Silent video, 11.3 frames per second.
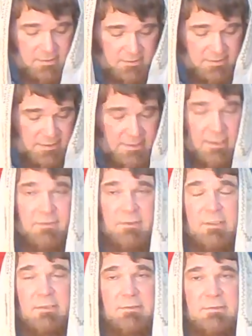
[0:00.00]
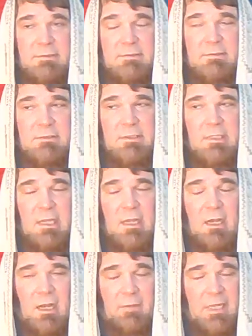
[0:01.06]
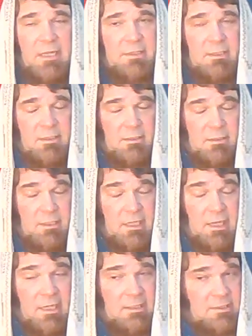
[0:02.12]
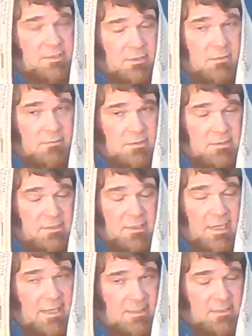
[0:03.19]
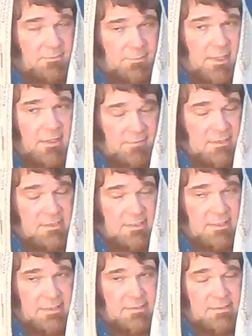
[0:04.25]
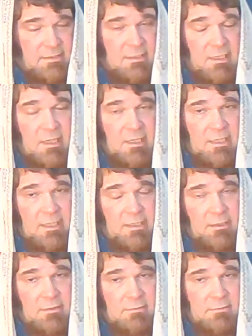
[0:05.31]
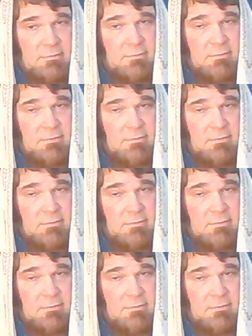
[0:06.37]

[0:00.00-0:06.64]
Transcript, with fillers: altogether. I mean, God showed signs above, it says, you know,